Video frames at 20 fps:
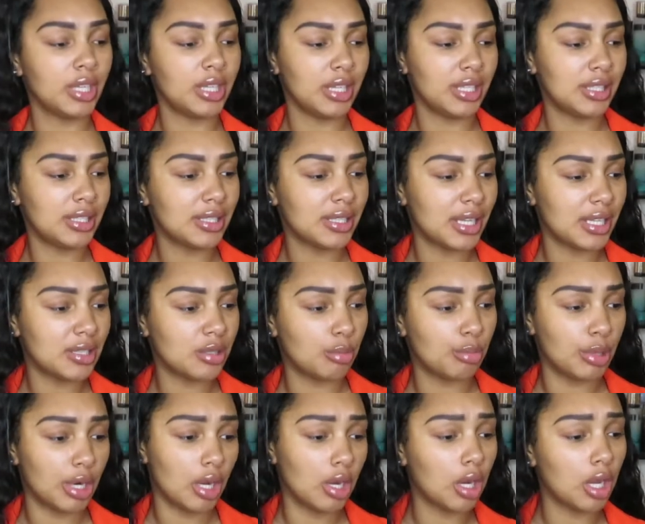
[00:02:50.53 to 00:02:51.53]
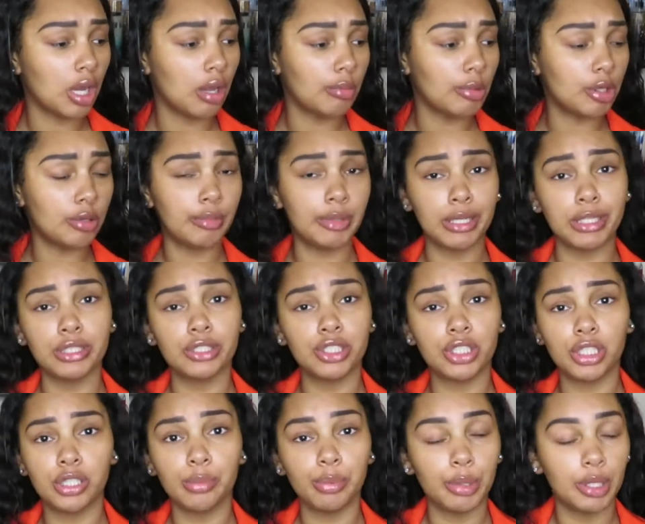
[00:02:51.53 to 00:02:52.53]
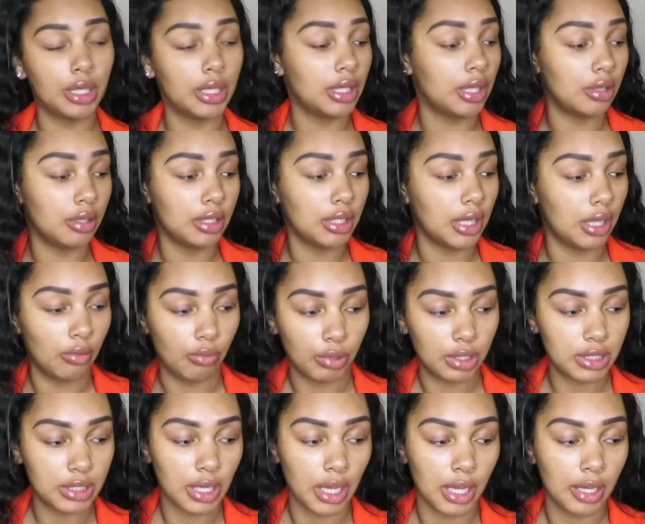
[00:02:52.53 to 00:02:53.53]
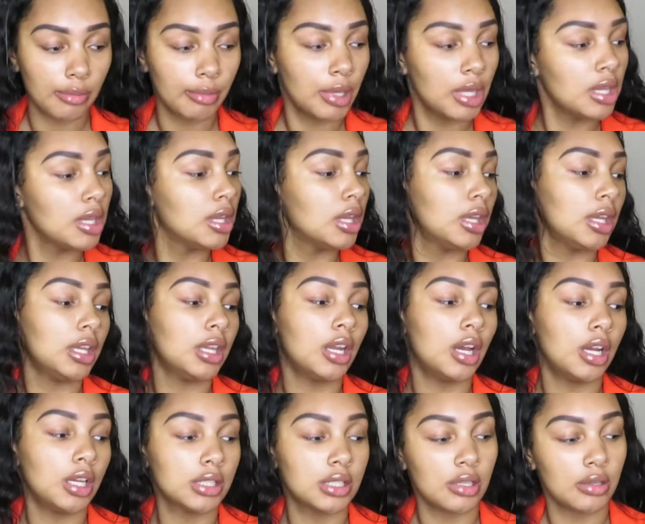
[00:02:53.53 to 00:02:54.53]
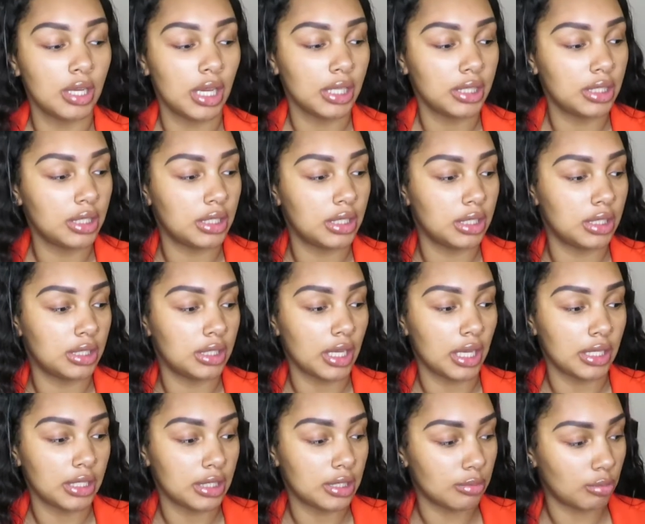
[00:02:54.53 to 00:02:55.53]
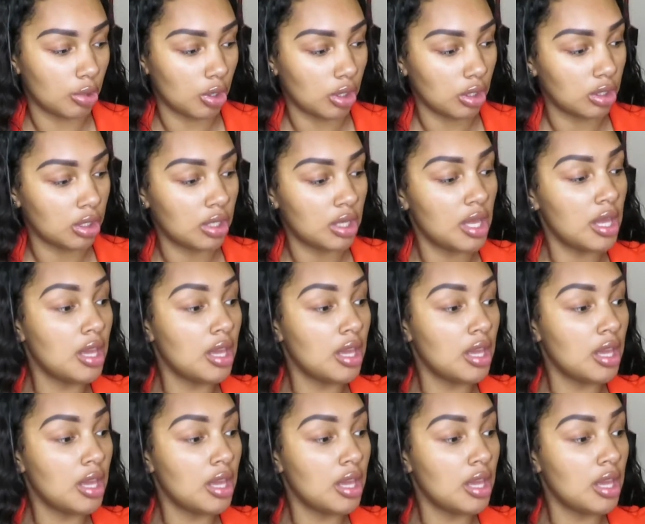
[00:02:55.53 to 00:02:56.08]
And it says a brown combo, but it's cheetah print. They only have one type. And I also got this in a size small.